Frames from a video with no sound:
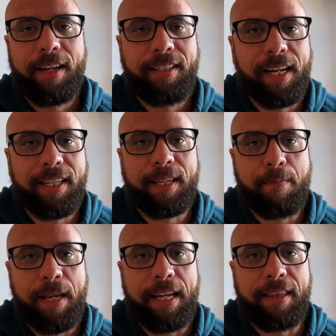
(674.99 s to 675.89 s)
doesn't
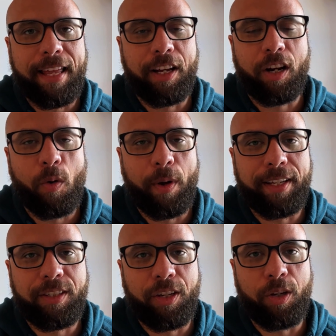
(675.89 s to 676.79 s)
mean that they're
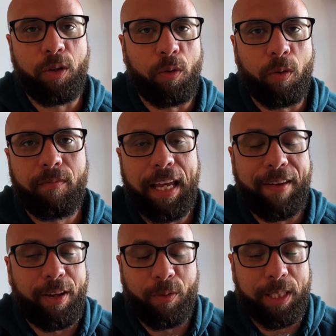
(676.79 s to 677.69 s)
going to
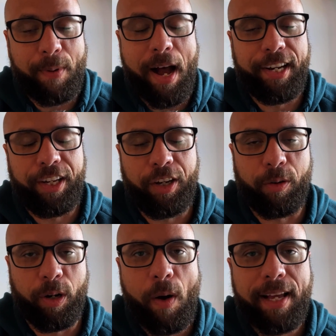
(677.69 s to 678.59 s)
even respond to your
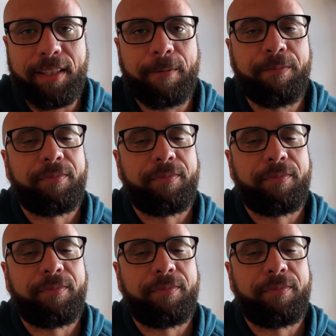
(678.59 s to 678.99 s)
request.